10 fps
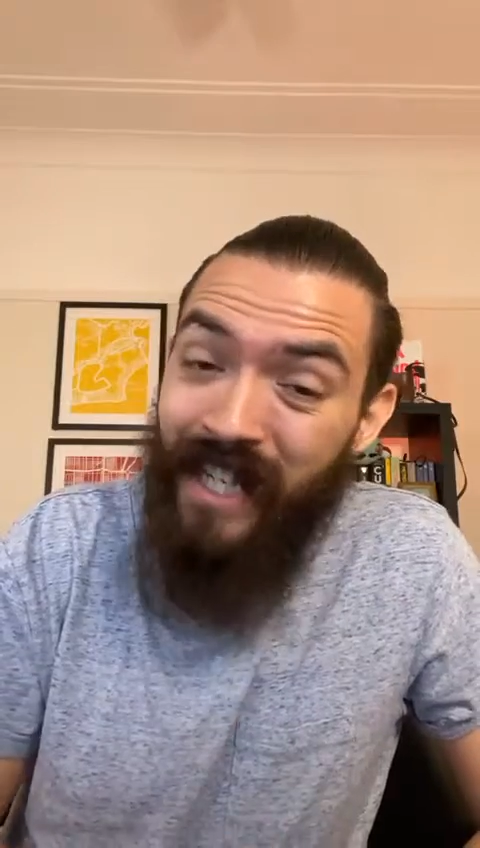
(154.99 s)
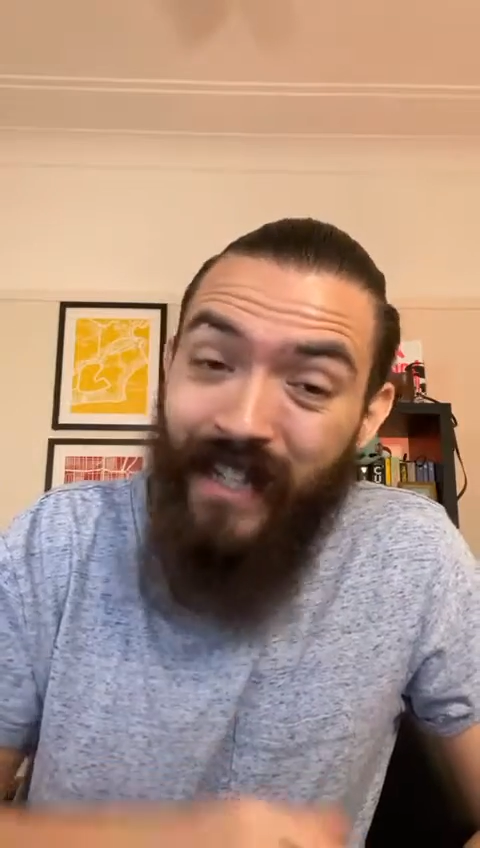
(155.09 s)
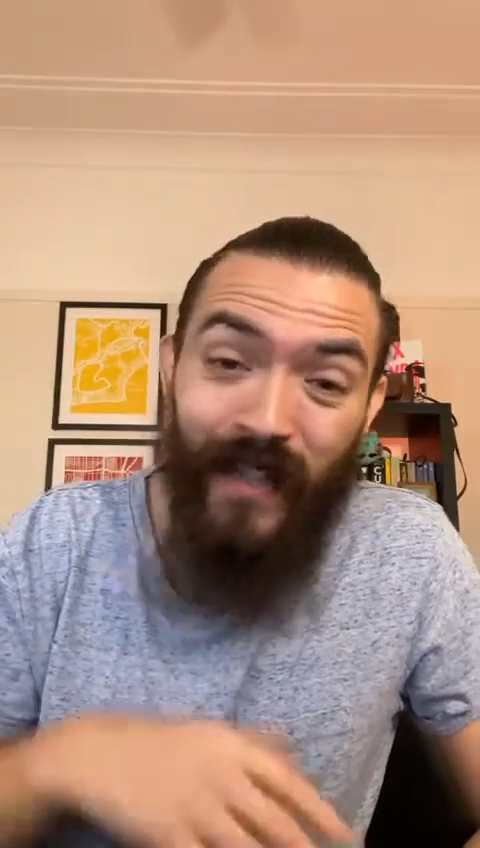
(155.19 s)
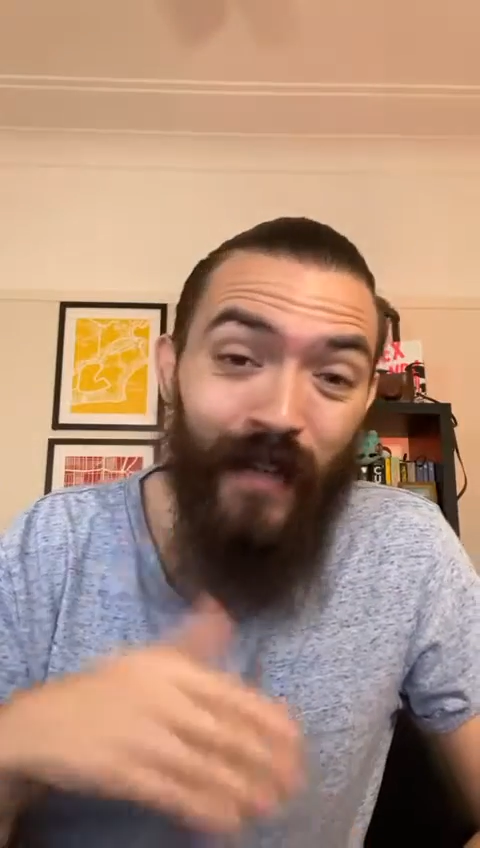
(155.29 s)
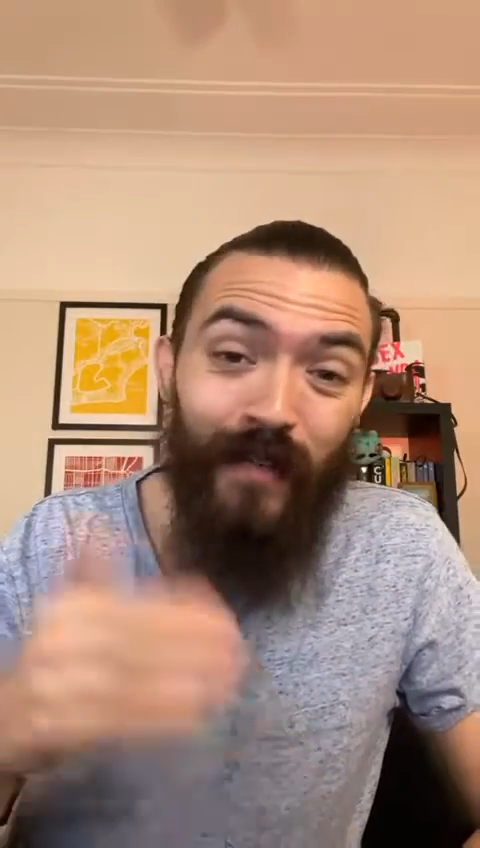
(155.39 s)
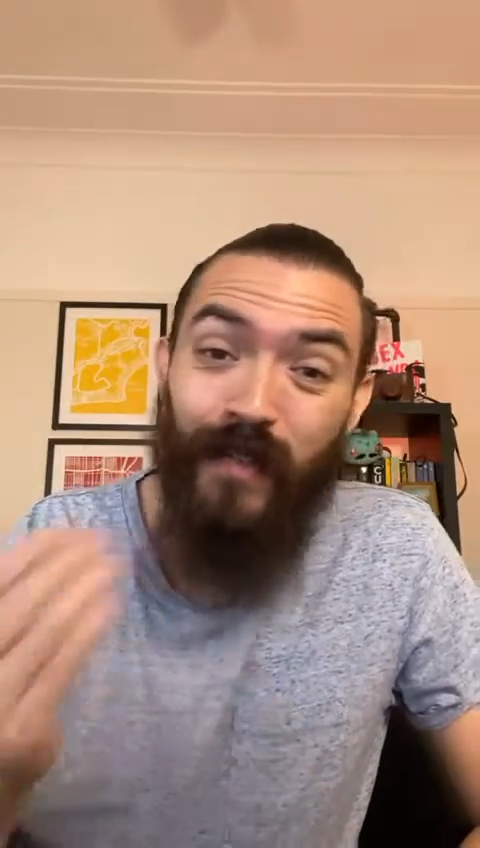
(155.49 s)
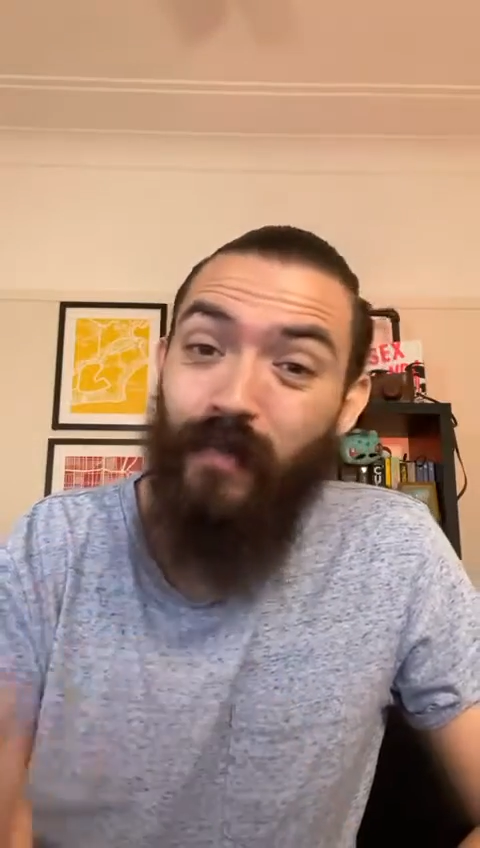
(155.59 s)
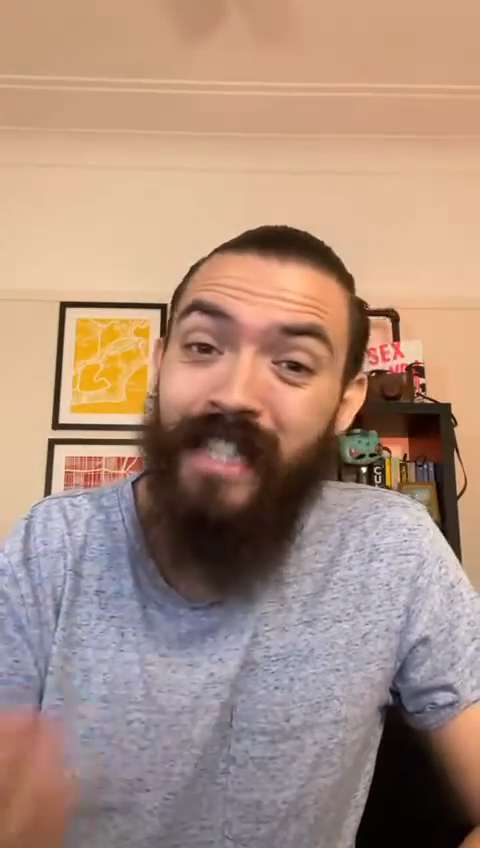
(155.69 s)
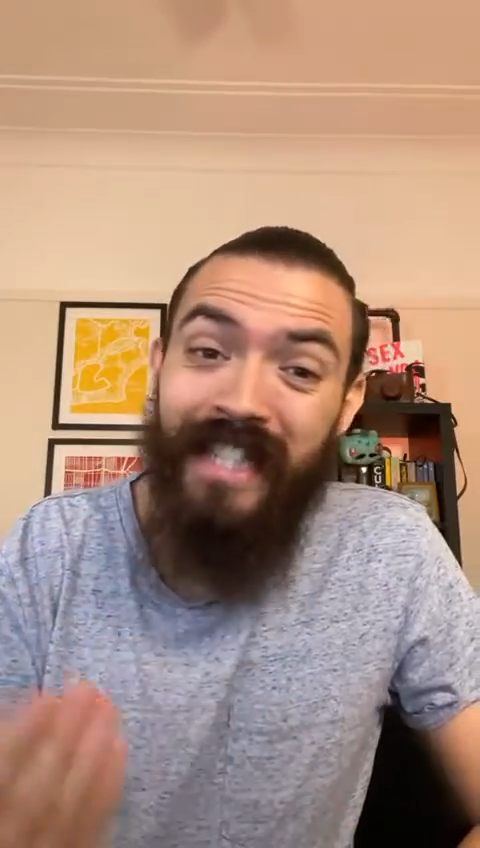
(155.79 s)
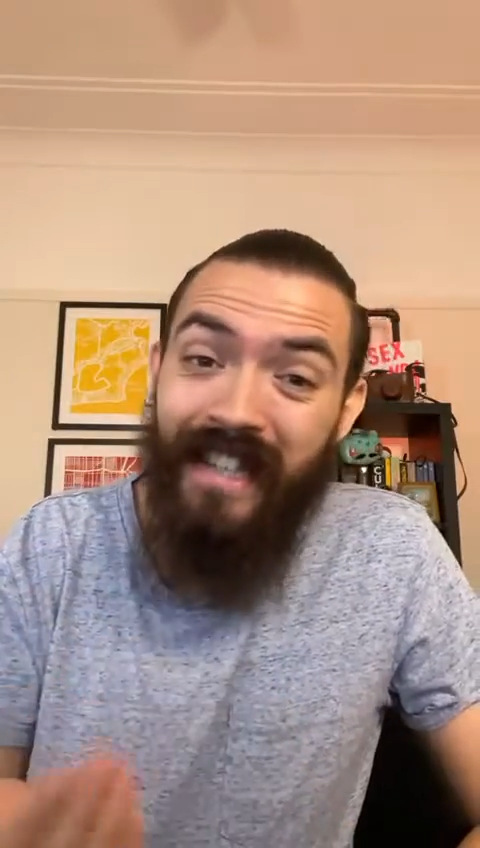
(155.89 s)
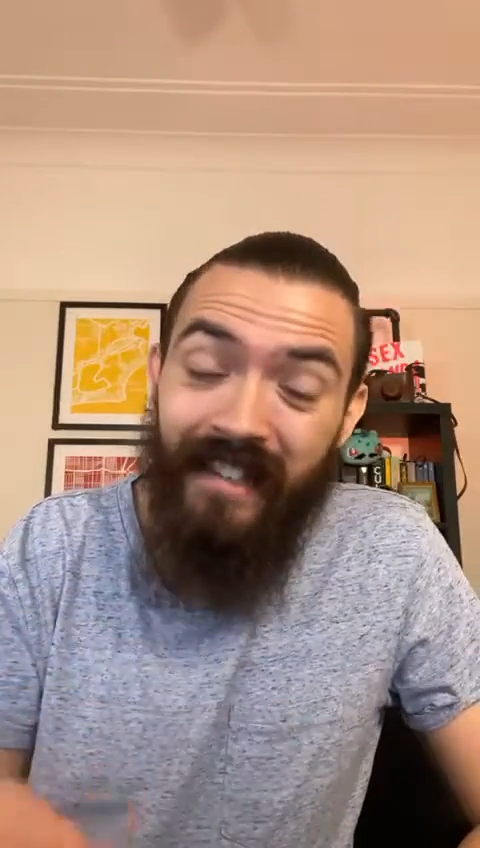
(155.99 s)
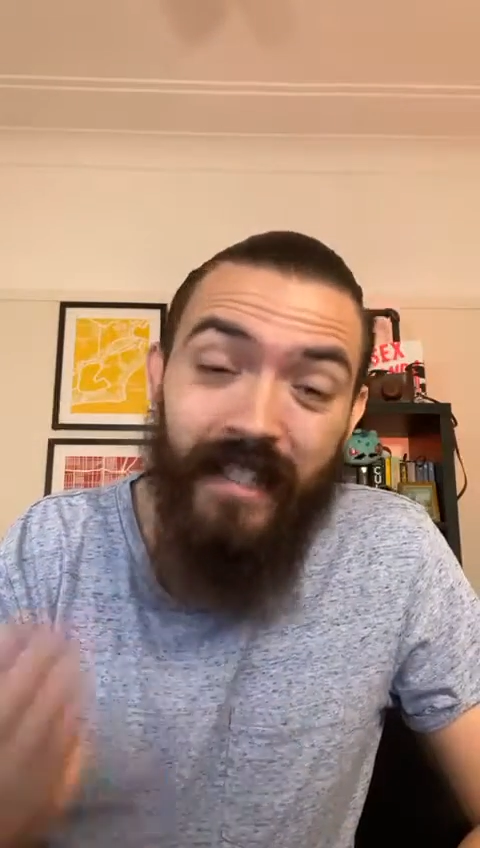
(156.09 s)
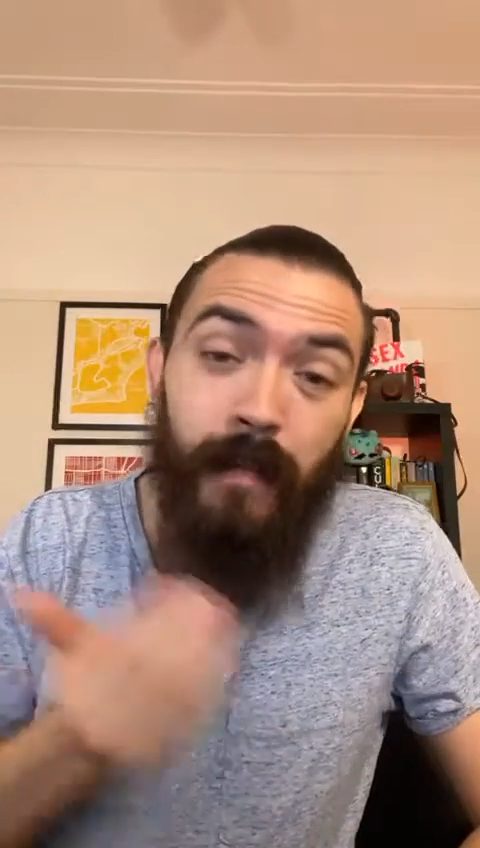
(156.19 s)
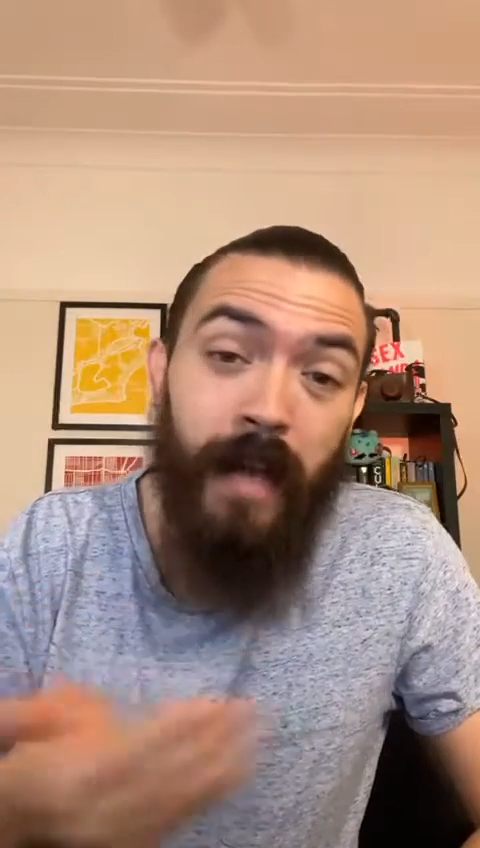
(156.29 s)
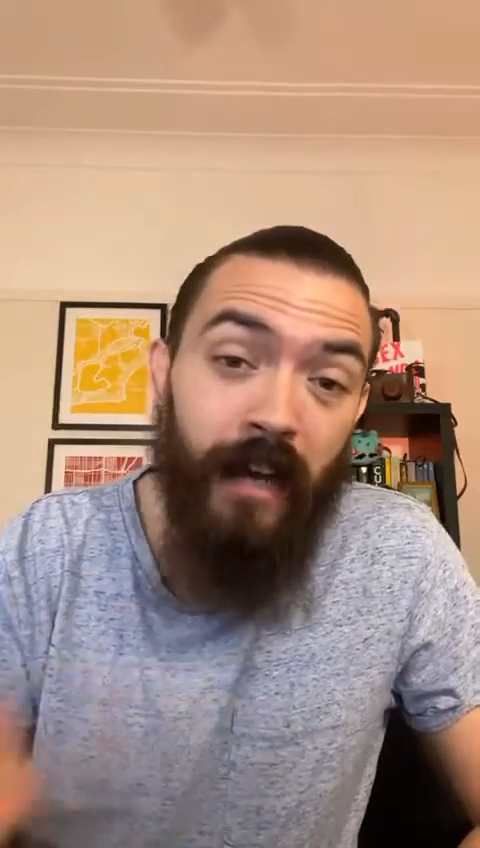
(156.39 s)
So it was a ridiculous
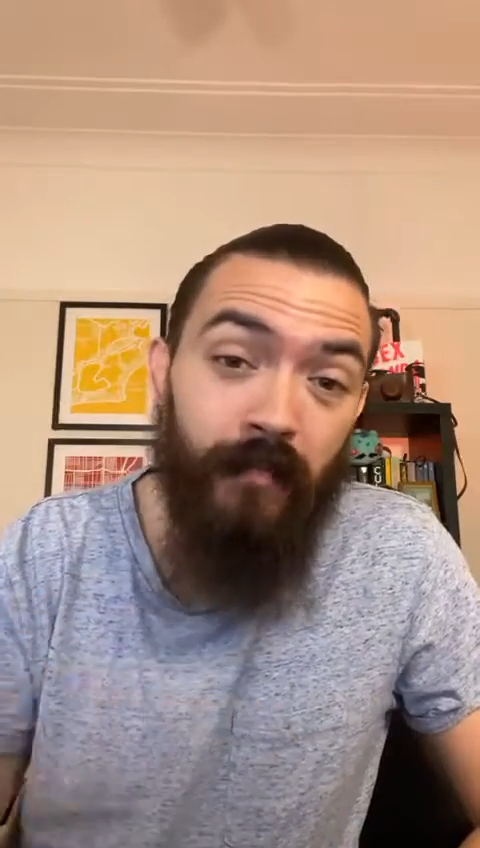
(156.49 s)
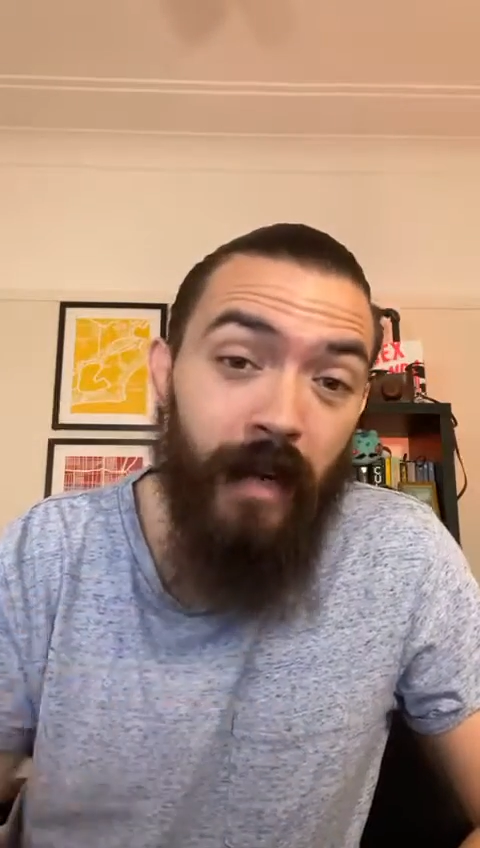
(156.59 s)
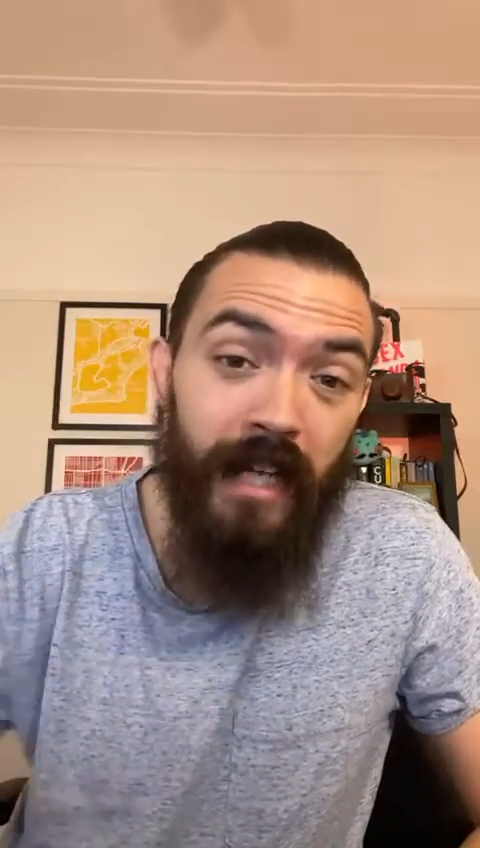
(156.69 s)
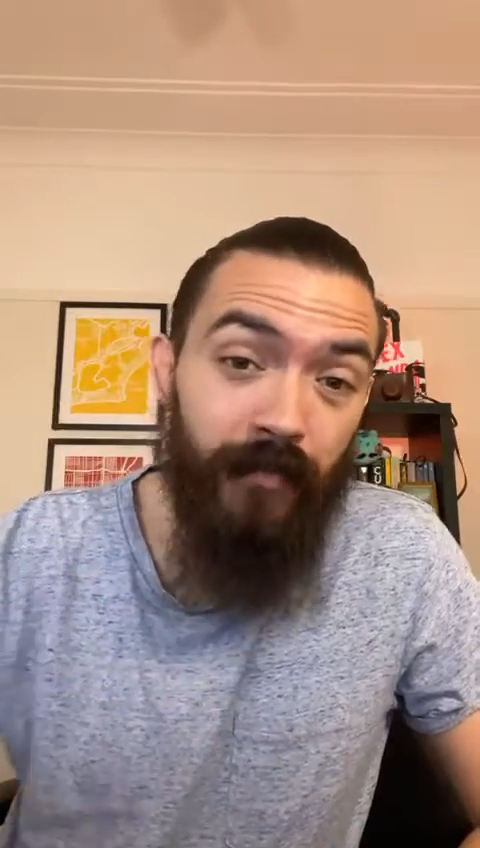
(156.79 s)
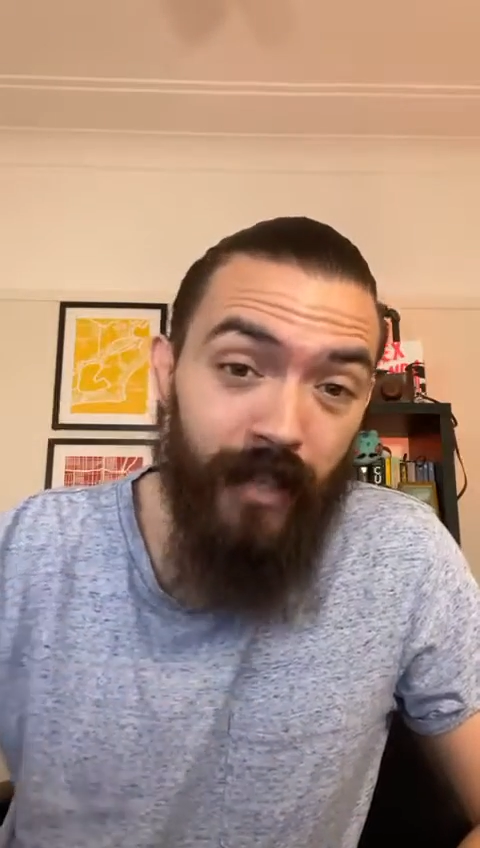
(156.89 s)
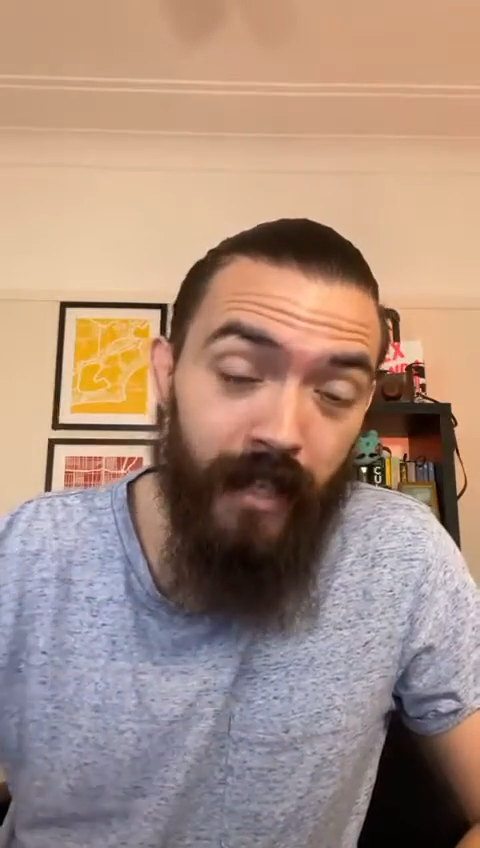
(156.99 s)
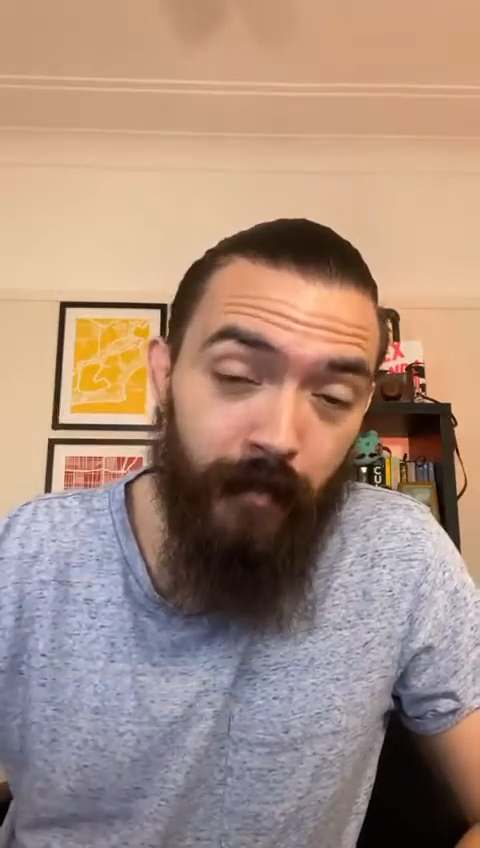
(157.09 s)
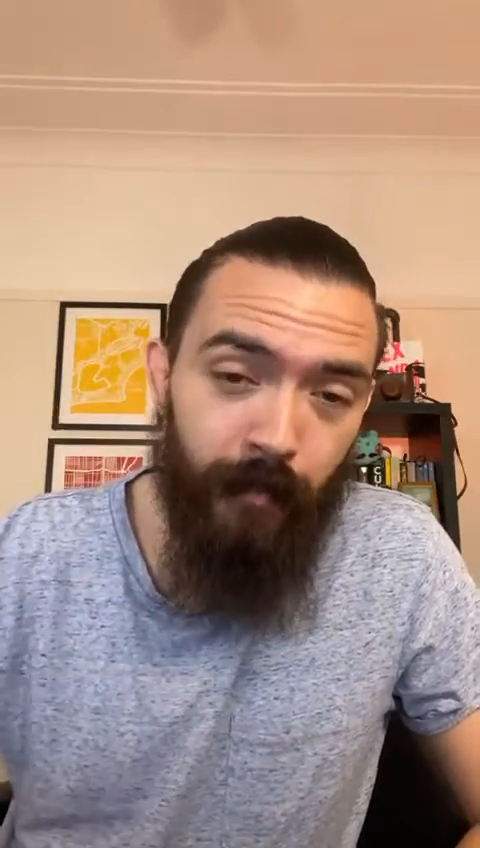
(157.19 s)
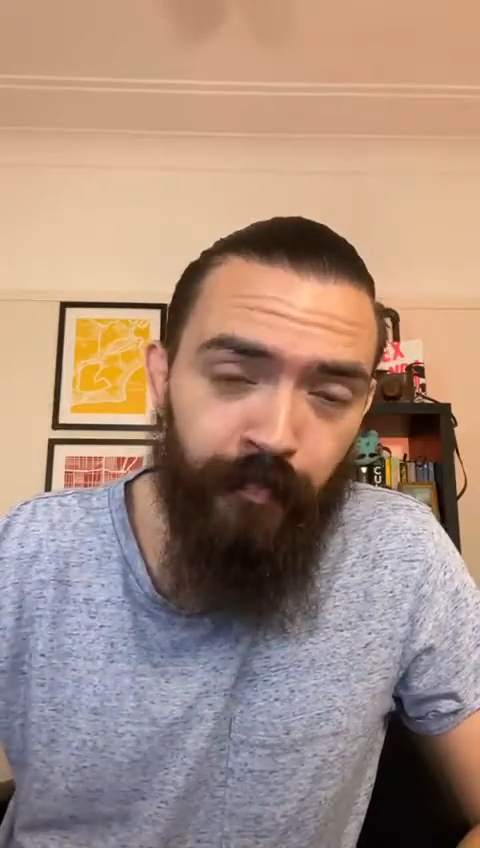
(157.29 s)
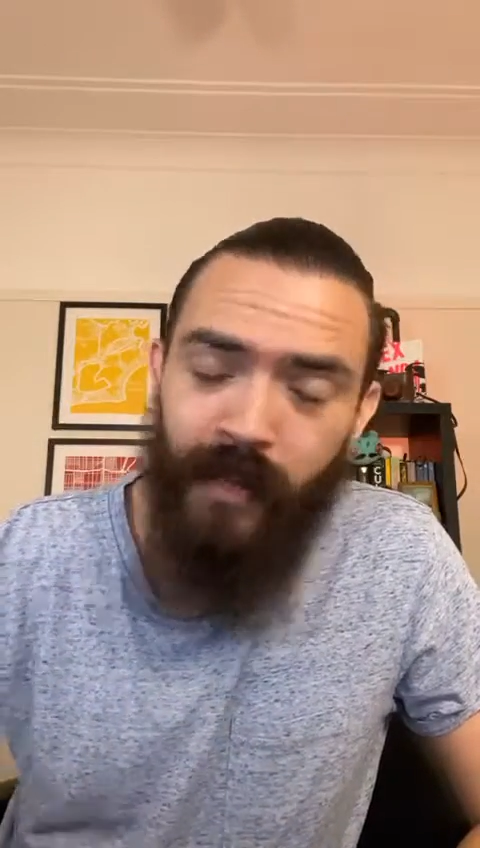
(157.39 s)
amount of money for him,